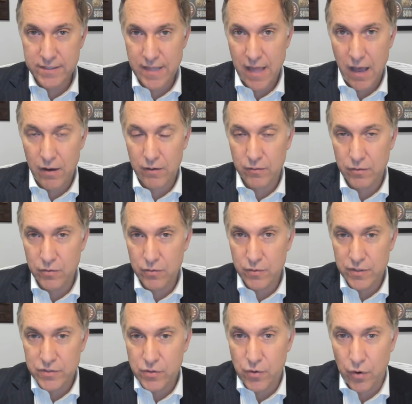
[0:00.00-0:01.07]
now who
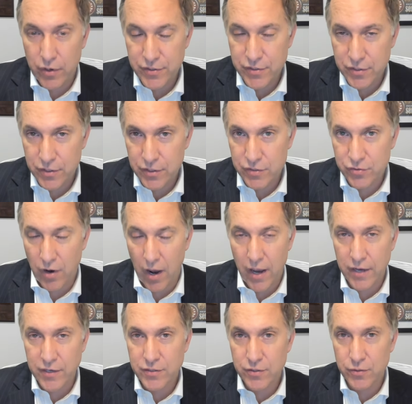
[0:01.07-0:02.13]
is going to
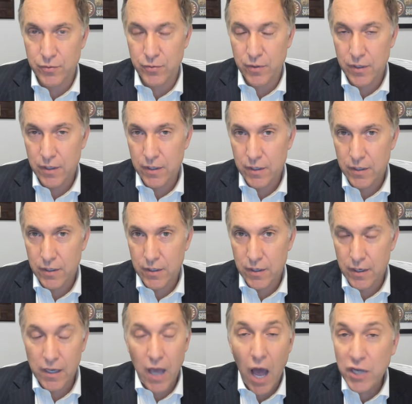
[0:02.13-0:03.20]
try to
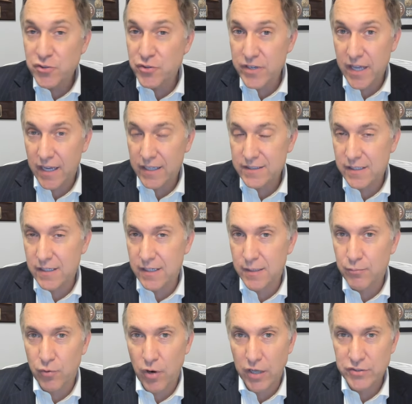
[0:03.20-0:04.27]
contradict the
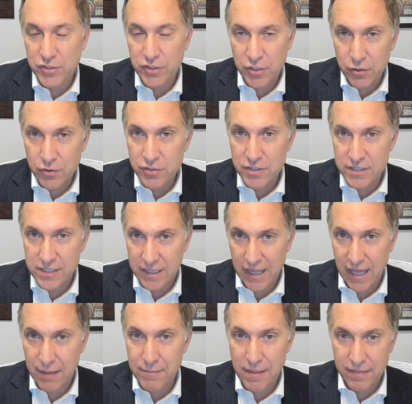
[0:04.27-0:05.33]
prosecution's
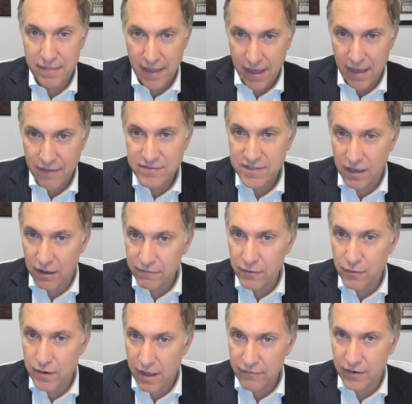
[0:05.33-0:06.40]
claim that they have cell
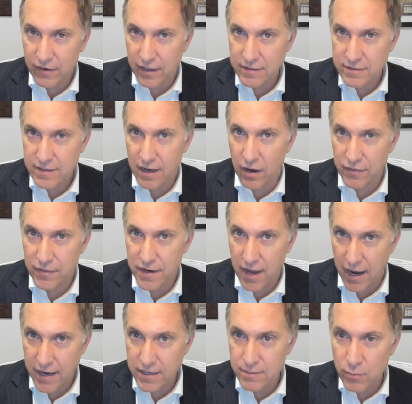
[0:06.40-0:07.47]
phone evidence that on the
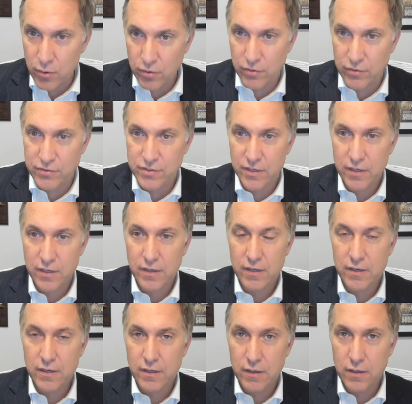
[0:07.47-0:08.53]
night of the murders,
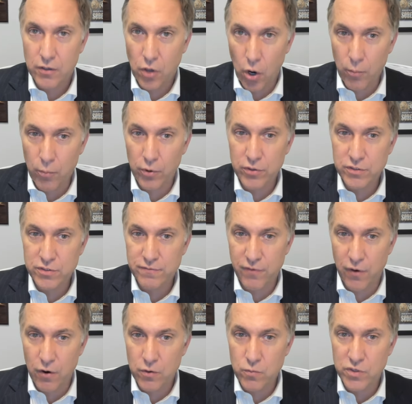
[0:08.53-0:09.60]
Kohberger's
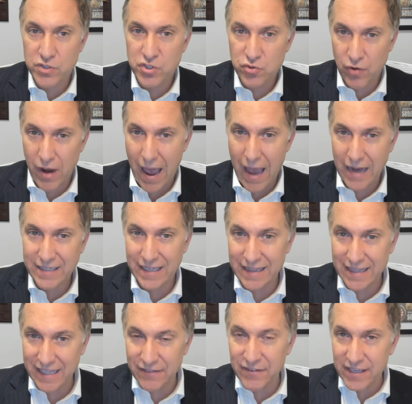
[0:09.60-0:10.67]
phone was tracked
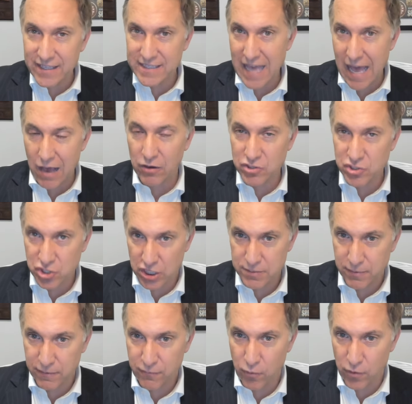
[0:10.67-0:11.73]
leaving his house just
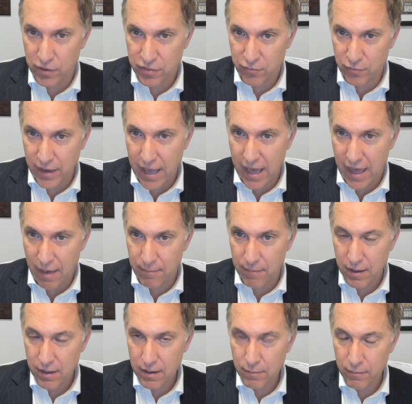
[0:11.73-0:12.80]
before 3 a.m.
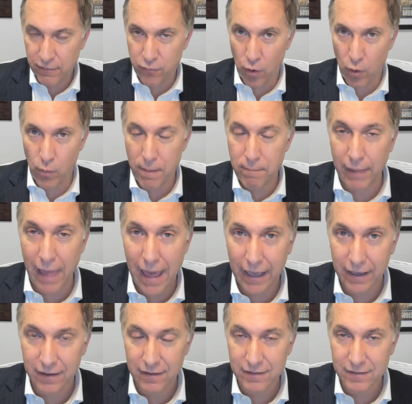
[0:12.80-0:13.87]
before it went blank